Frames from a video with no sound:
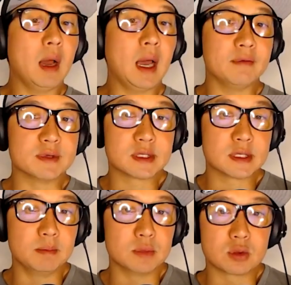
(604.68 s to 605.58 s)
have
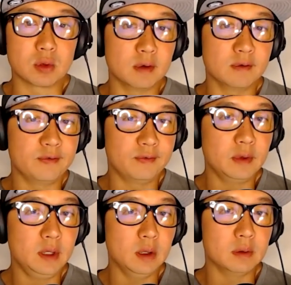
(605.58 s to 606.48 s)
some sort of
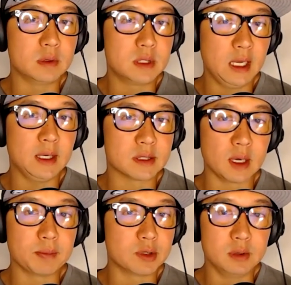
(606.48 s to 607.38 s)
you know tennis
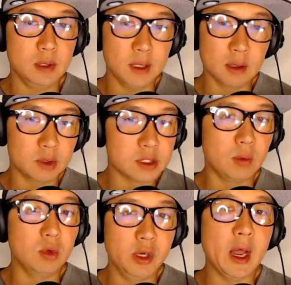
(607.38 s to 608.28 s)
opportunity there which i
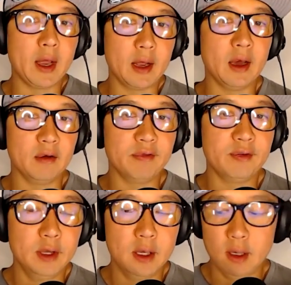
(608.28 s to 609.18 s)
would not have
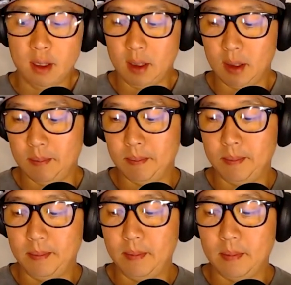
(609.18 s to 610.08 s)
um
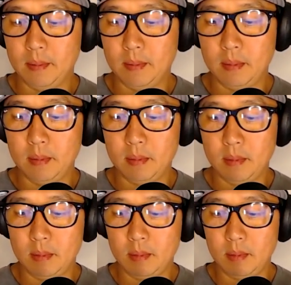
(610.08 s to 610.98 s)

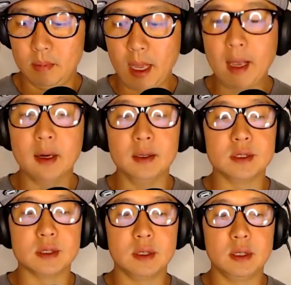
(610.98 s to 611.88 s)
and